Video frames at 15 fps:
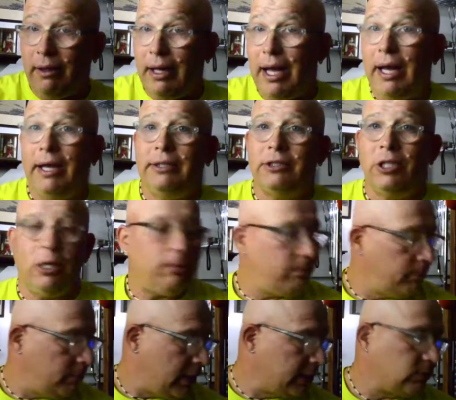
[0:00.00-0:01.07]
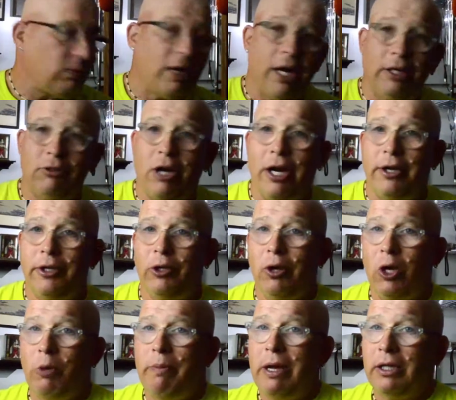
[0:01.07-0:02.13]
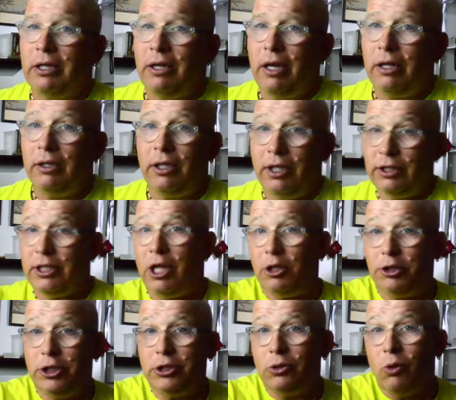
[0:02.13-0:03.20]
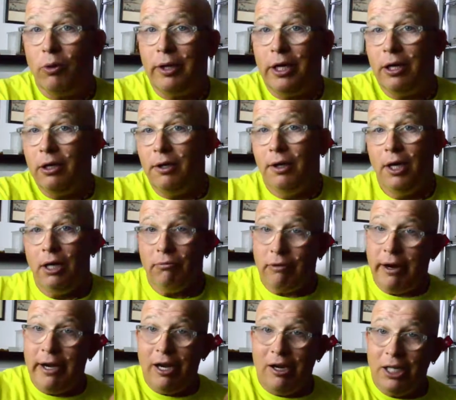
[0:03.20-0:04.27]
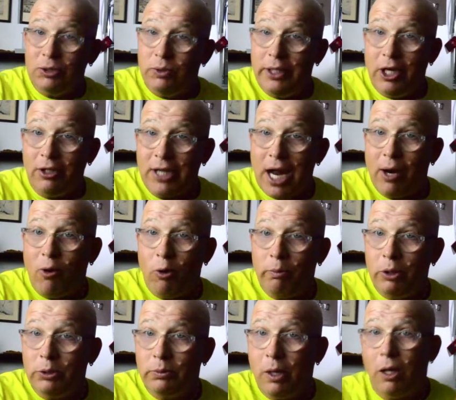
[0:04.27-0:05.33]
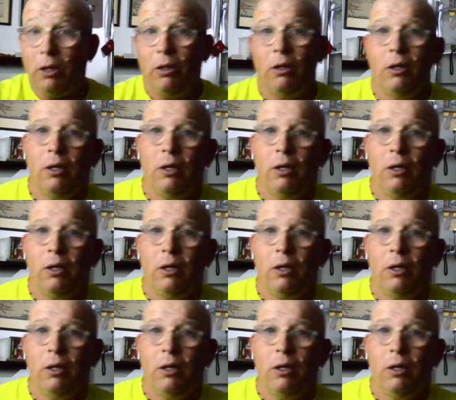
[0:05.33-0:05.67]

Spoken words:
Ends up, that's what I try to do. I go back to this LG store here, right here, this one here, Concord Mills Mall.